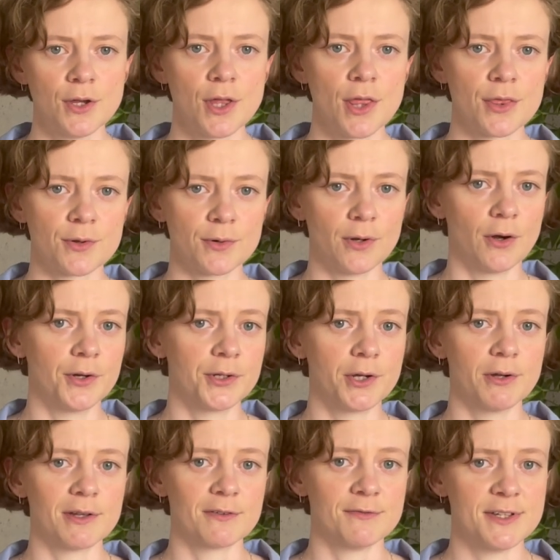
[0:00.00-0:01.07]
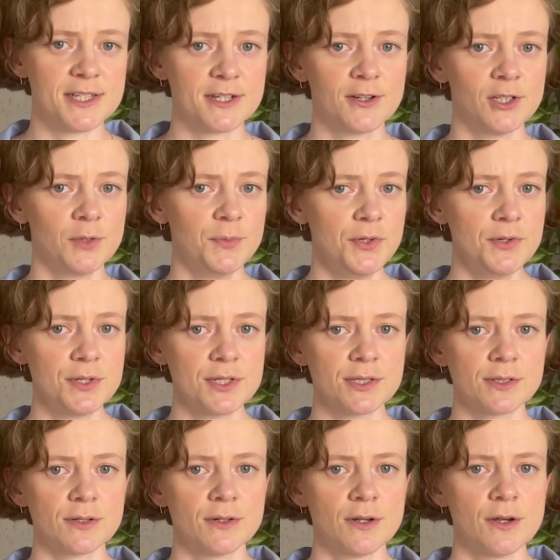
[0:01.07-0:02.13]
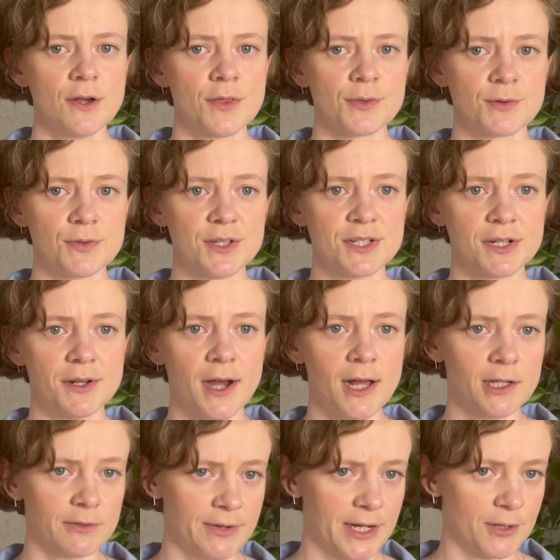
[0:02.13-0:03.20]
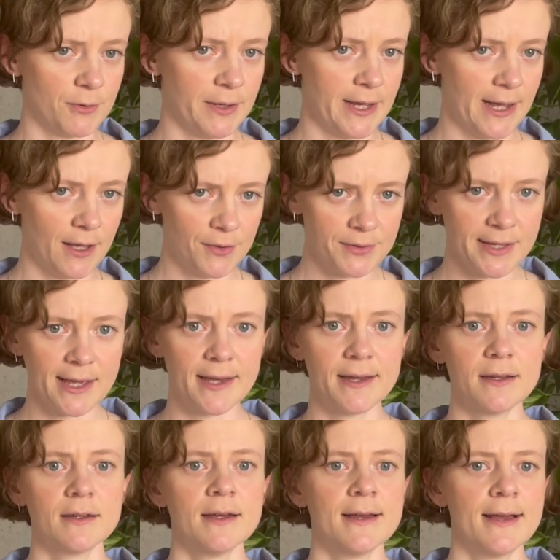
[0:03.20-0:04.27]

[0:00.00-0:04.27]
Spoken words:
through ongoing physical abuse, through the denial of adequate health care,